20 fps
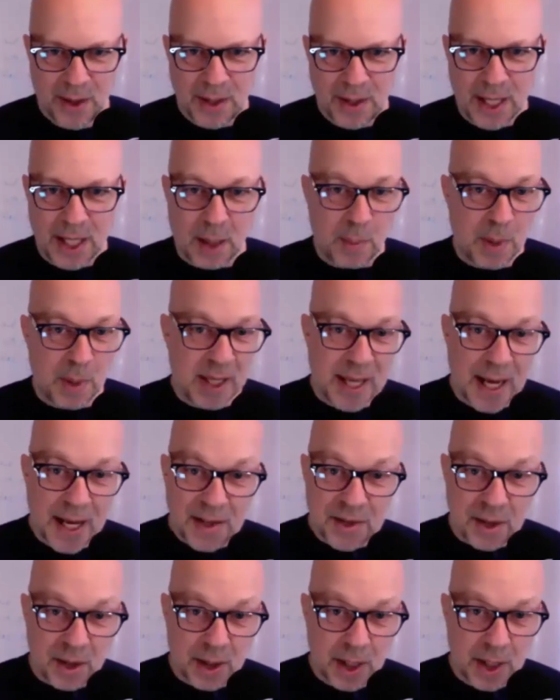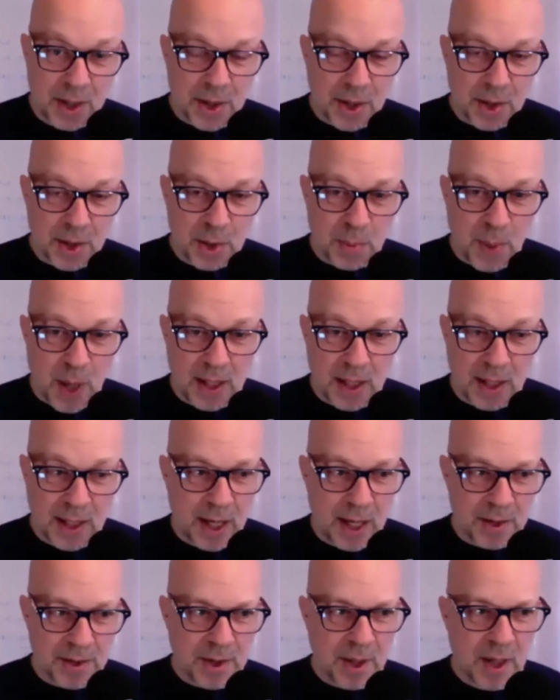They can mm-hmm. be guests on each other's
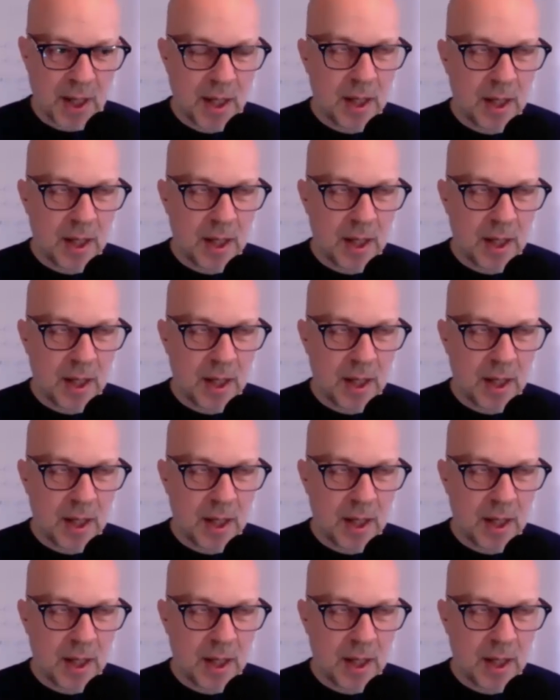podcasts.